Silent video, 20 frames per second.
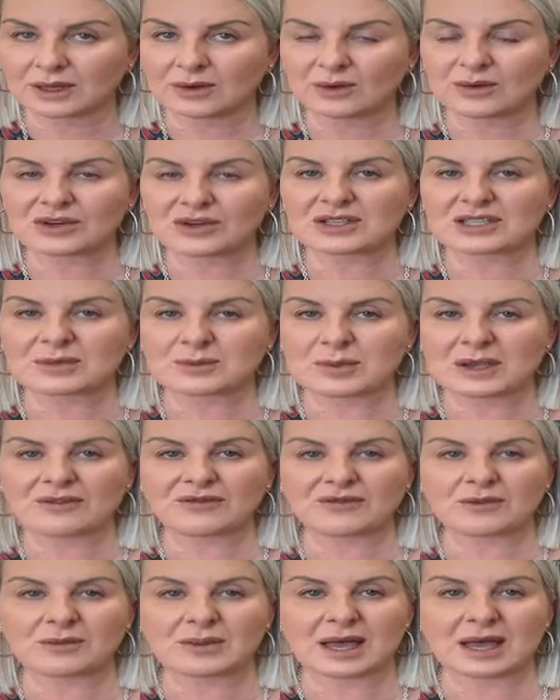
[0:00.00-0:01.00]
When you speak
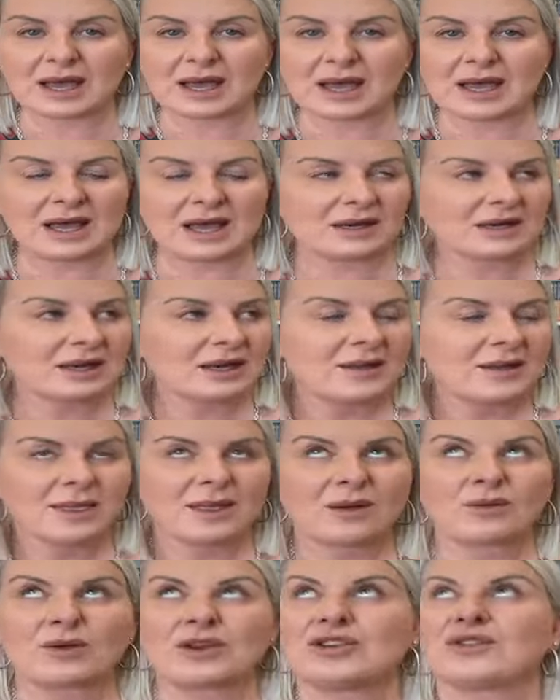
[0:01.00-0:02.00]
from the heart,
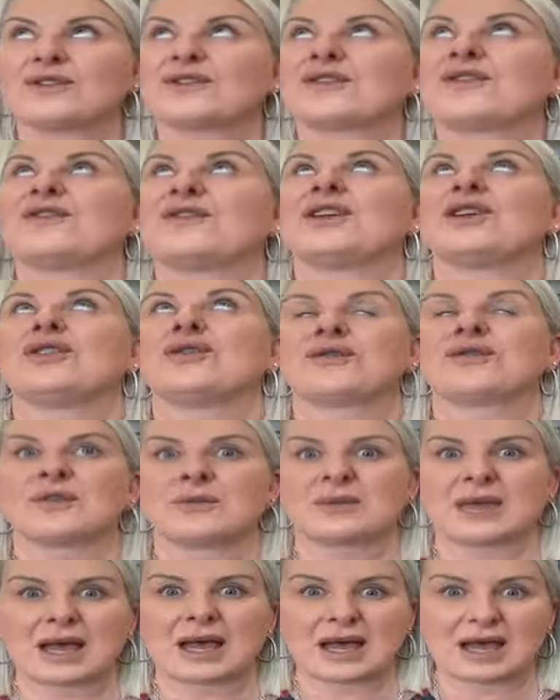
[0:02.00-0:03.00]
when you feel
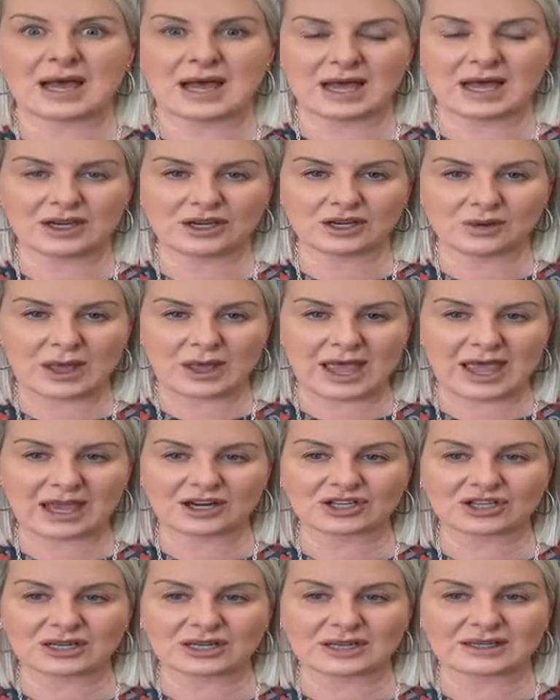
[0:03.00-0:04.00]
from the heart, you
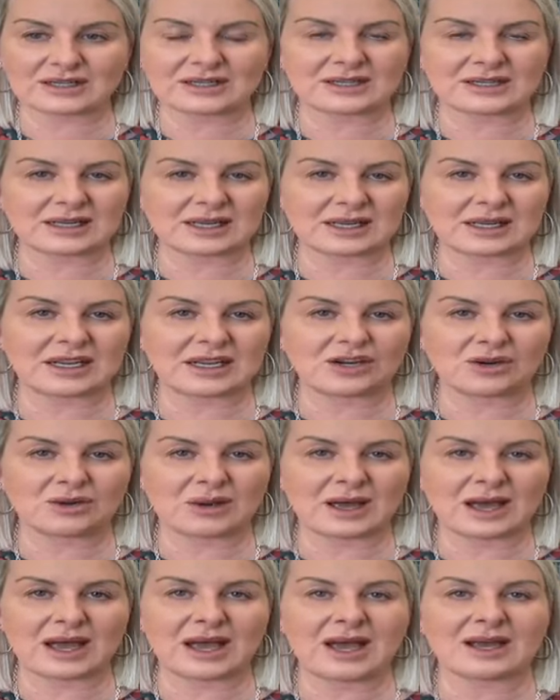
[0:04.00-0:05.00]
actually are sitting in your
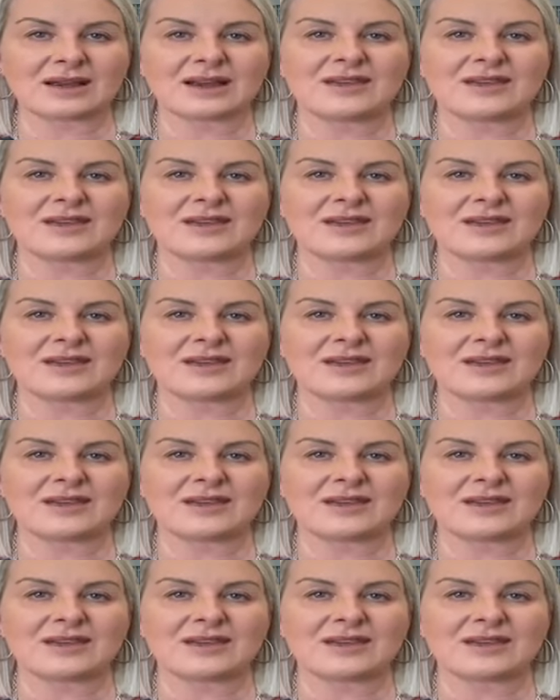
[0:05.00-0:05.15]
heart,